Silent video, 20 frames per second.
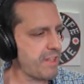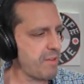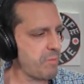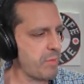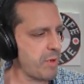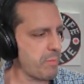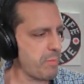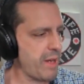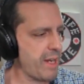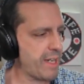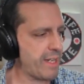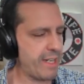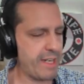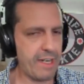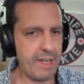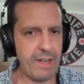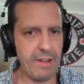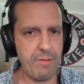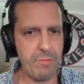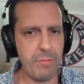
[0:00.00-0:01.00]
they've been
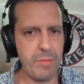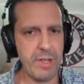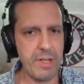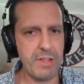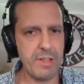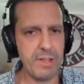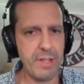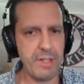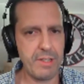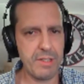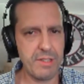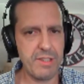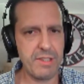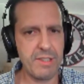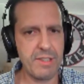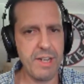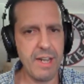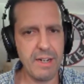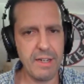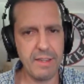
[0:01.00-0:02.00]
making have been
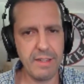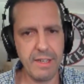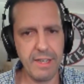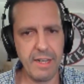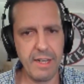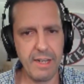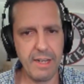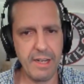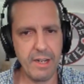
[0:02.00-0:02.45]
steadily